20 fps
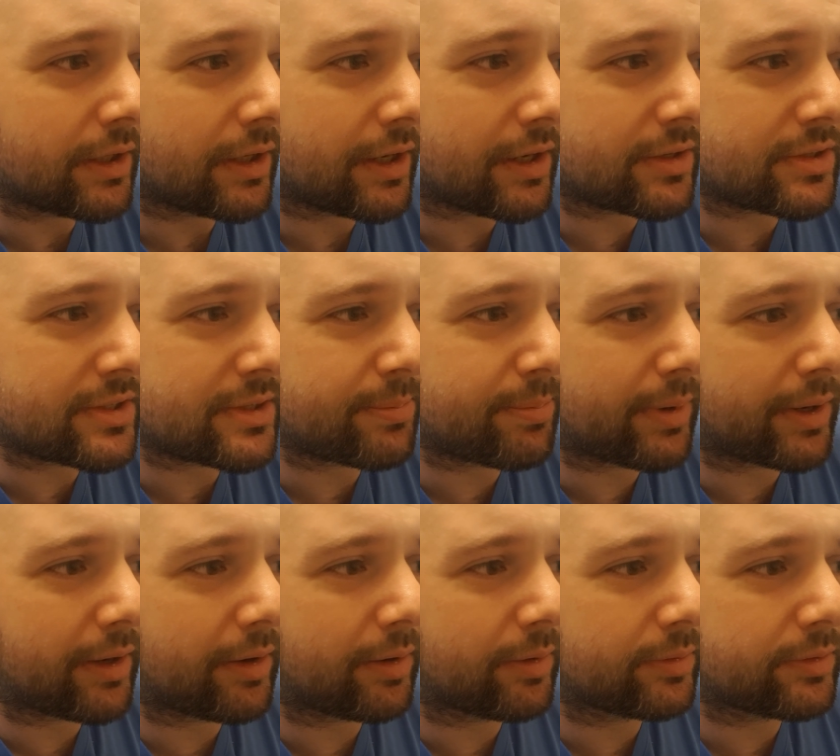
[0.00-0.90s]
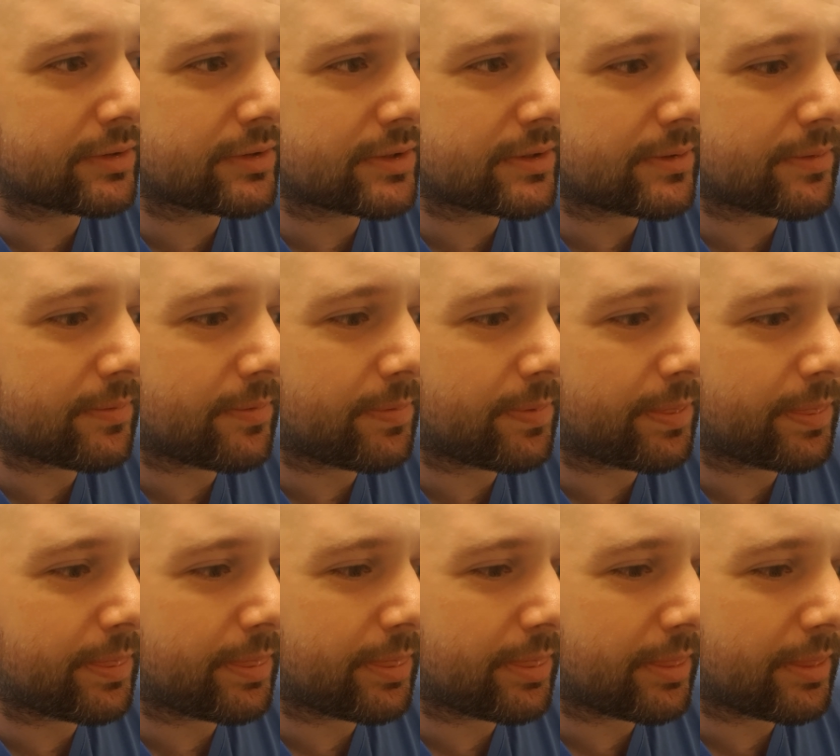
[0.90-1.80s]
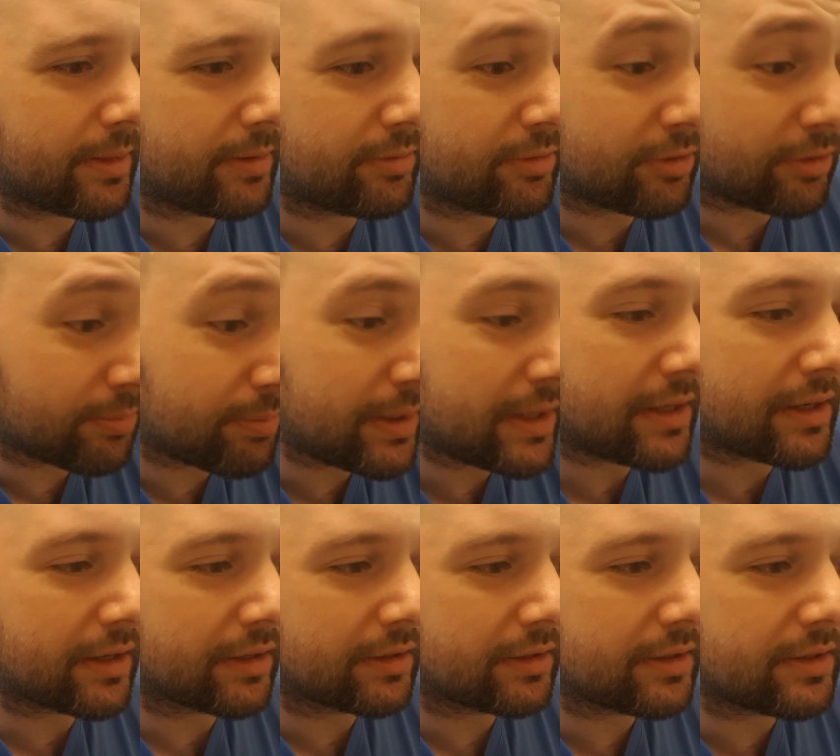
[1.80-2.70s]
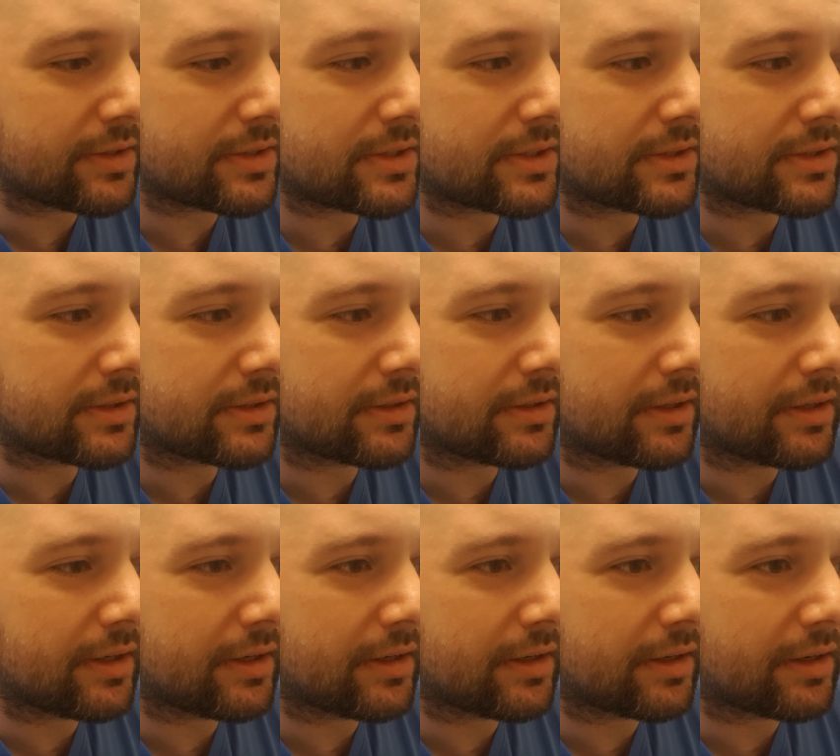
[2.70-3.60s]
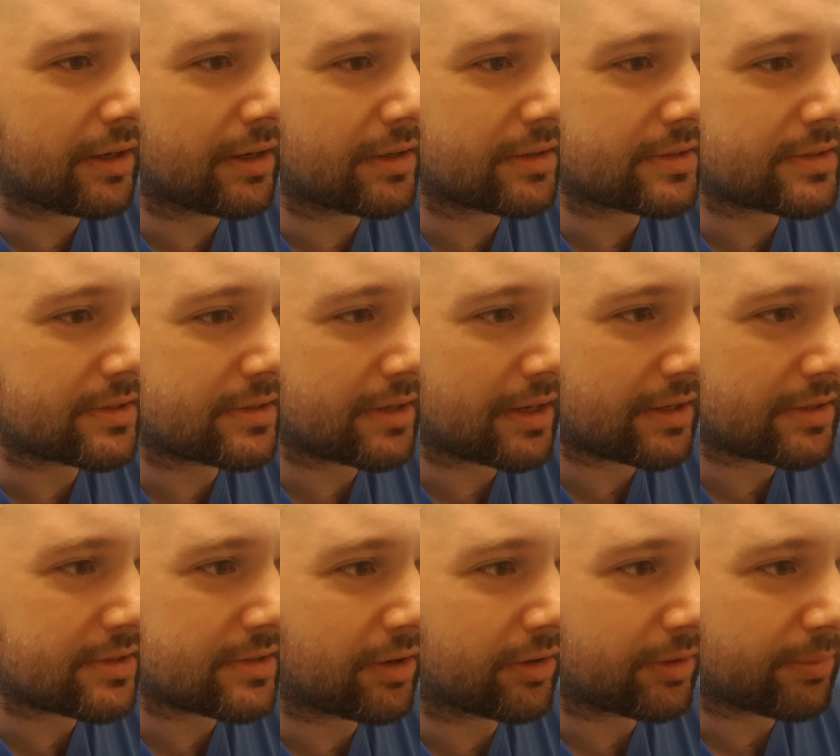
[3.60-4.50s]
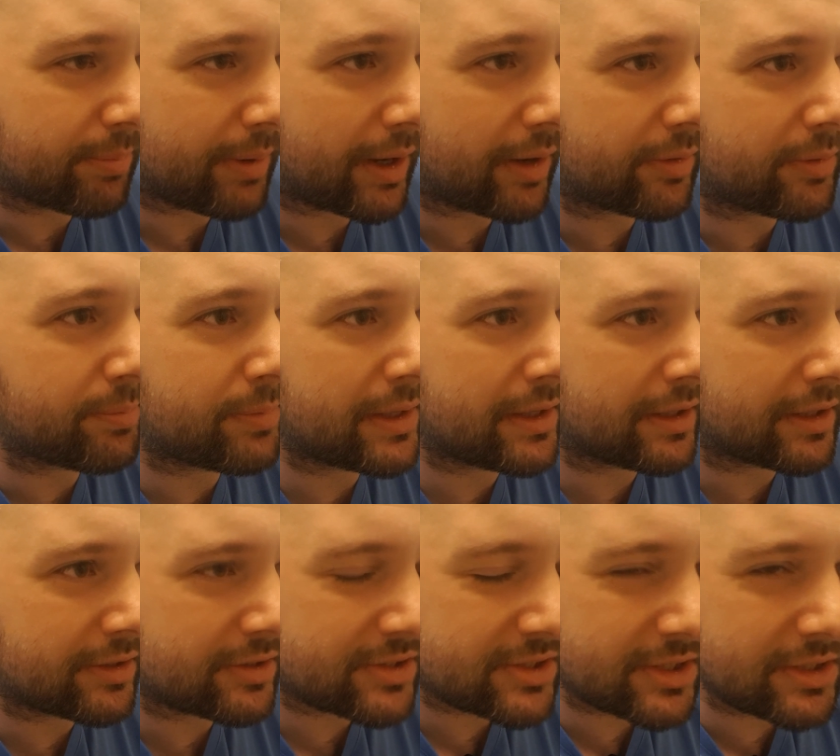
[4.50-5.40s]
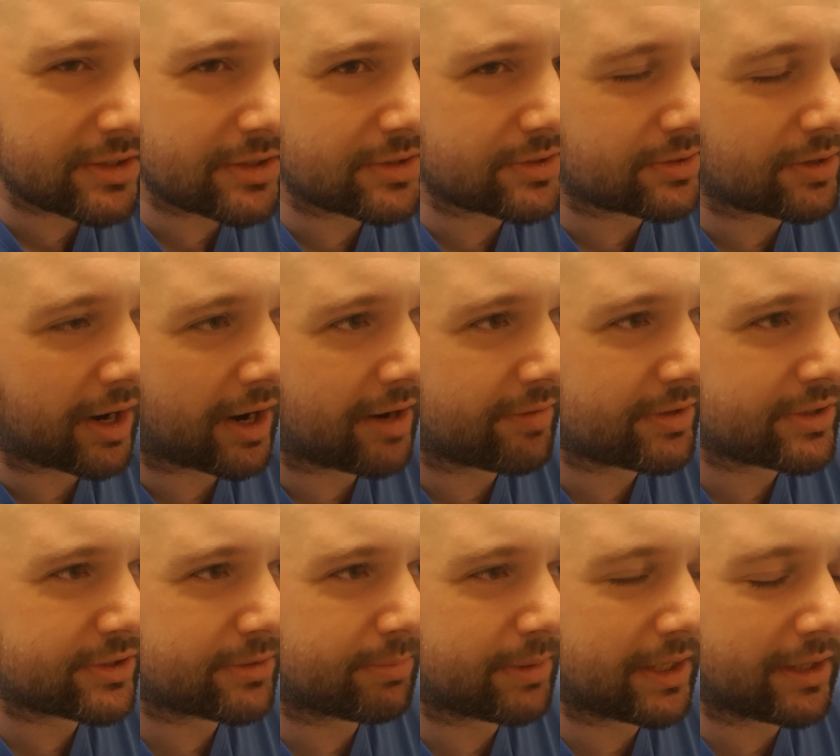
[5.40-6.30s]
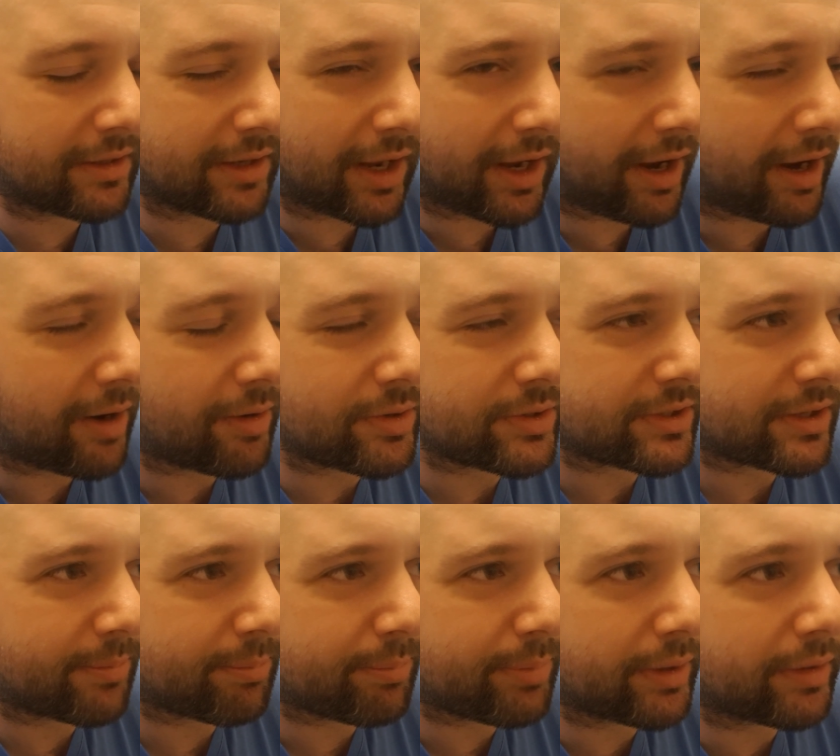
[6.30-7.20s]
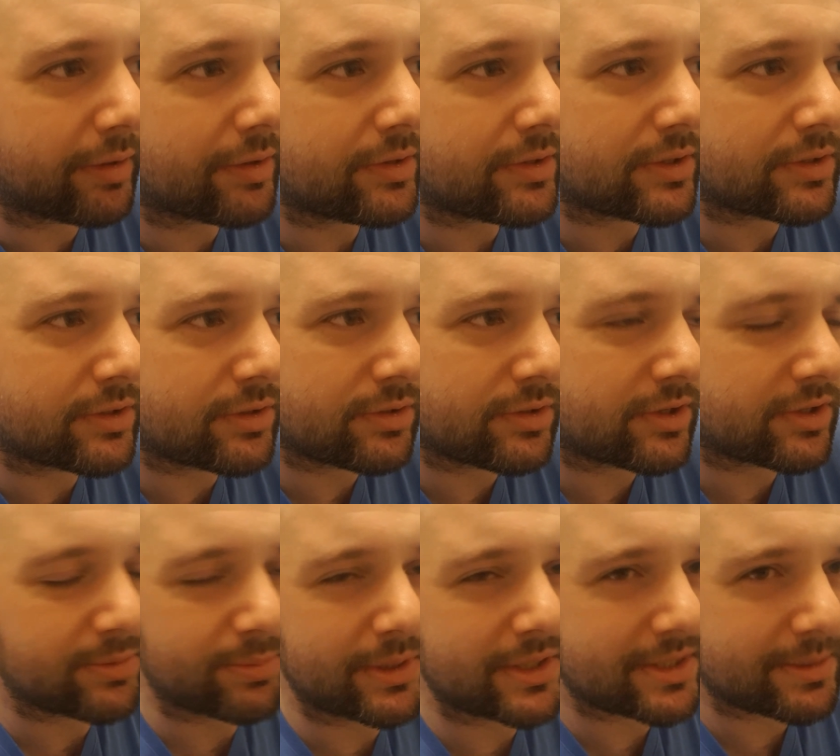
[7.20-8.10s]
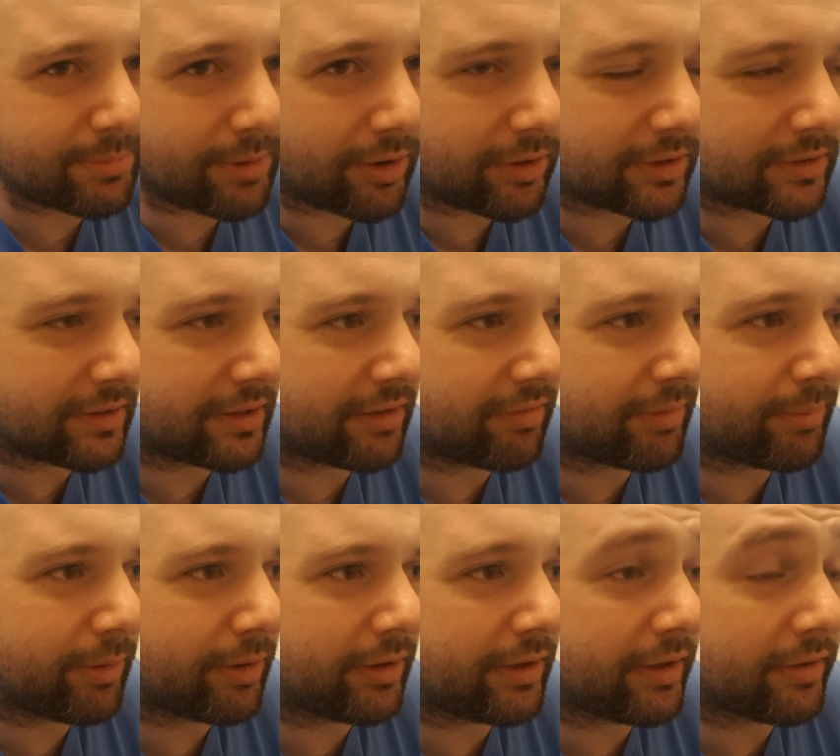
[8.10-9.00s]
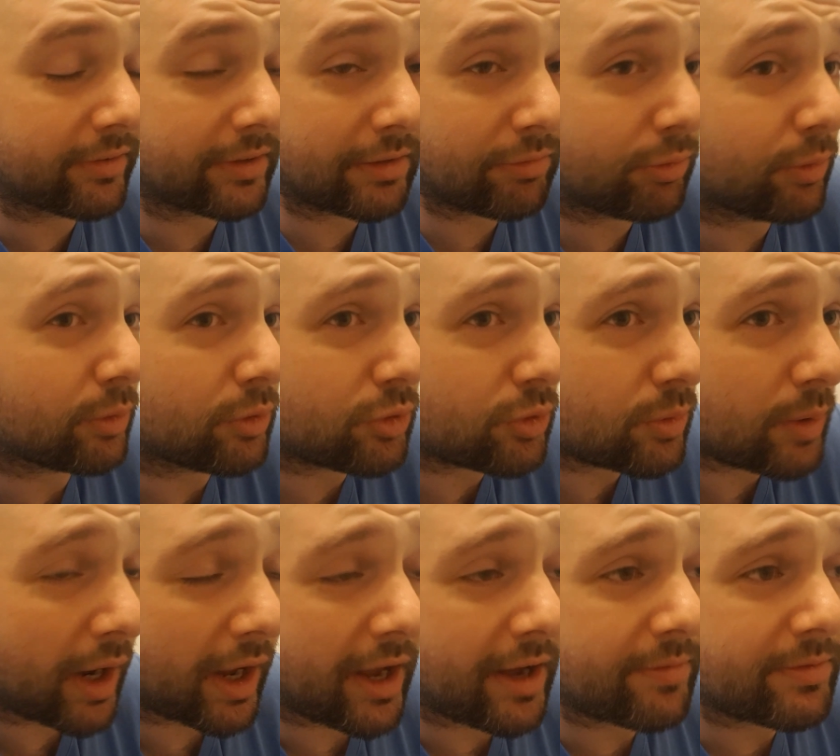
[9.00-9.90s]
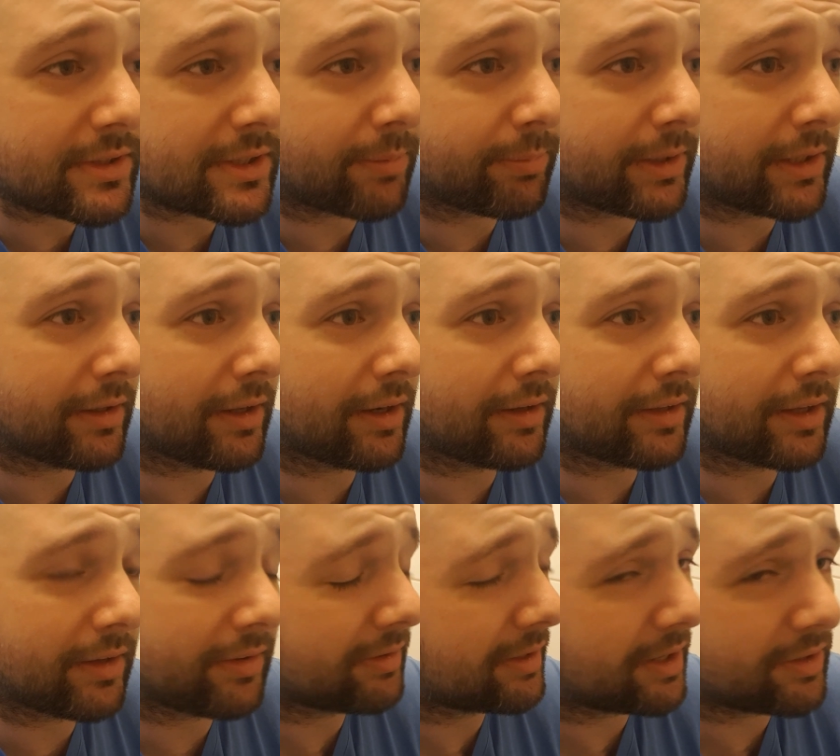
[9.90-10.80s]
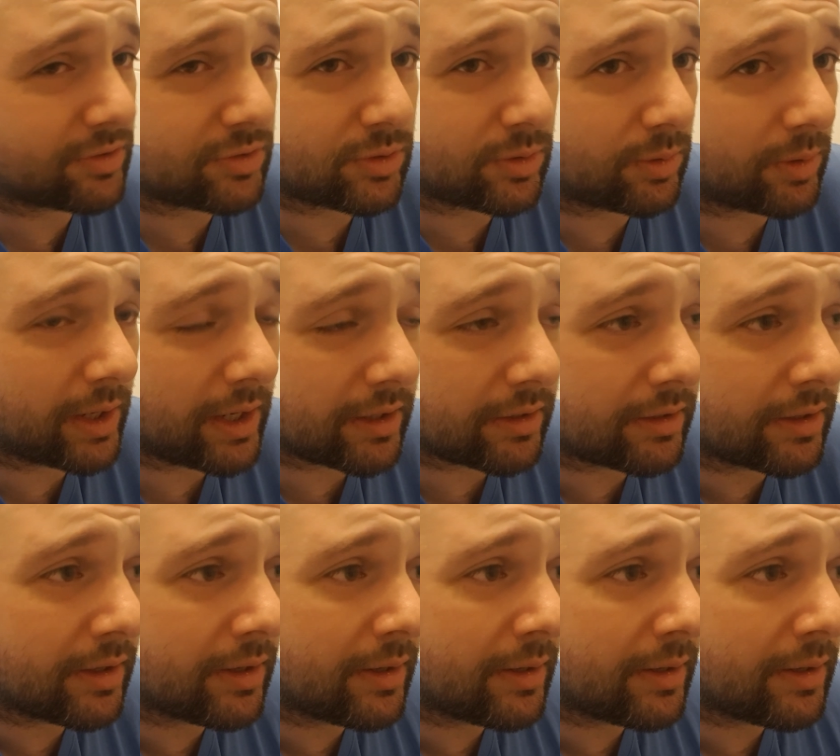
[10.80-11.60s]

It's about, to me at least, it's not about being a genius or having some inherent ability to just be smarter than everybody else. If you do have something like that, that's great,